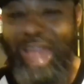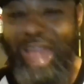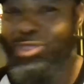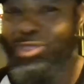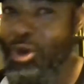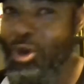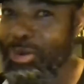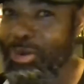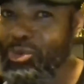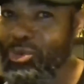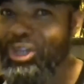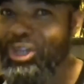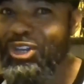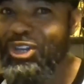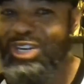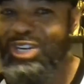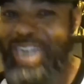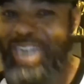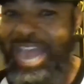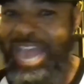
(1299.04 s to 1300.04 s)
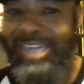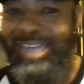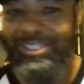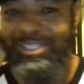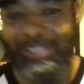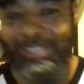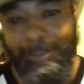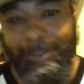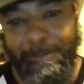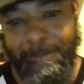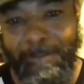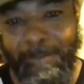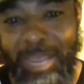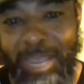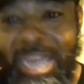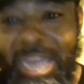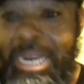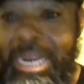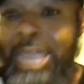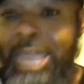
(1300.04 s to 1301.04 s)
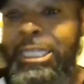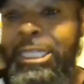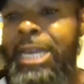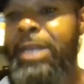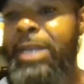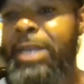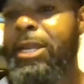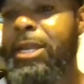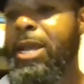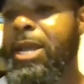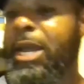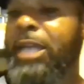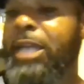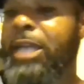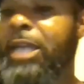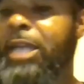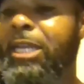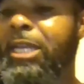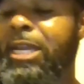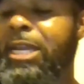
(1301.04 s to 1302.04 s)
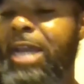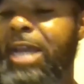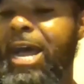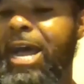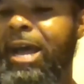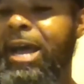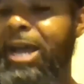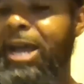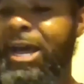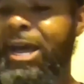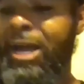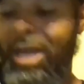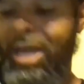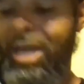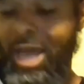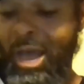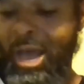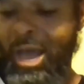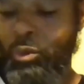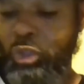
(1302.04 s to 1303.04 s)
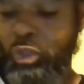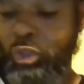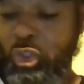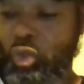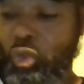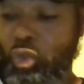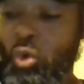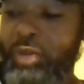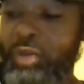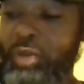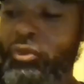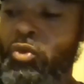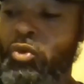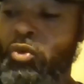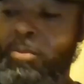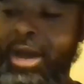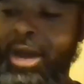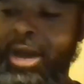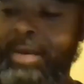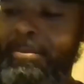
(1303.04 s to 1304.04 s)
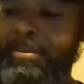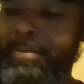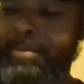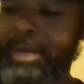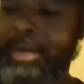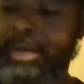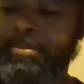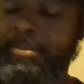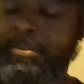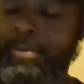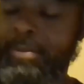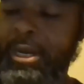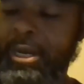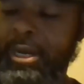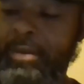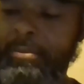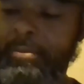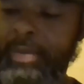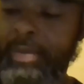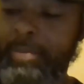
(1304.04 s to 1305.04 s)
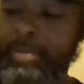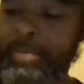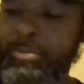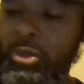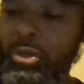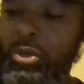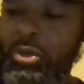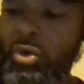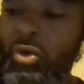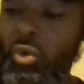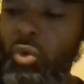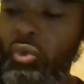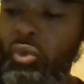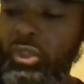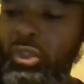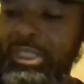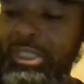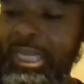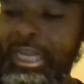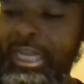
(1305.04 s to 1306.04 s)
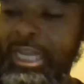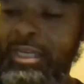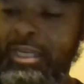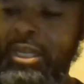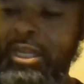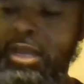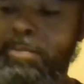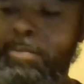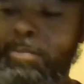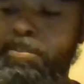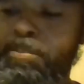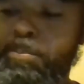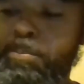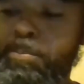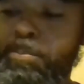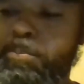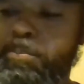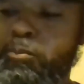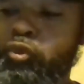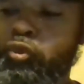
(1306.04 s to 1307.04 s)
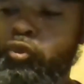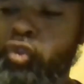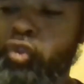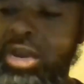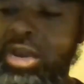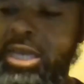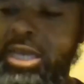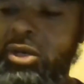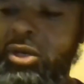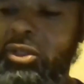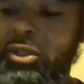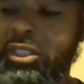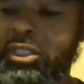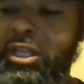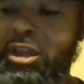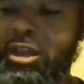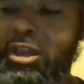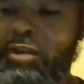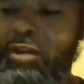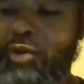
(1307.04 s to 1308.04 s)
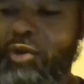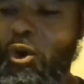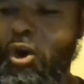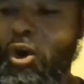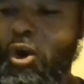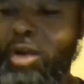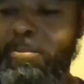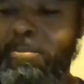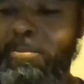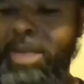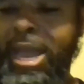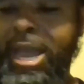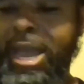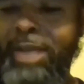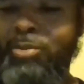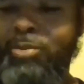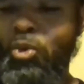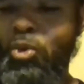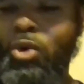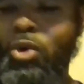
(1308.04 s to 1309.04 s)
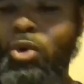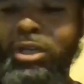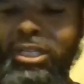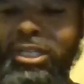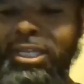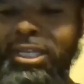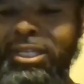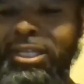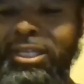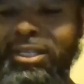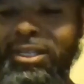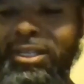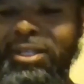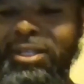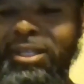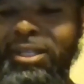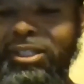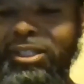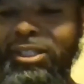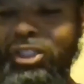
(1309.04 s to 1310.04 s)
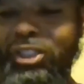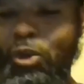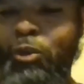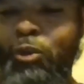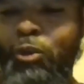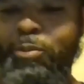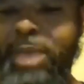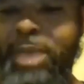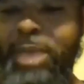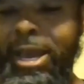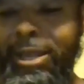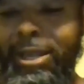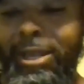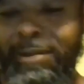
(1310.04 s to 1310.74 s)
thought it would look nice. And then I was taught through my book coach that readers love hardback more than softback.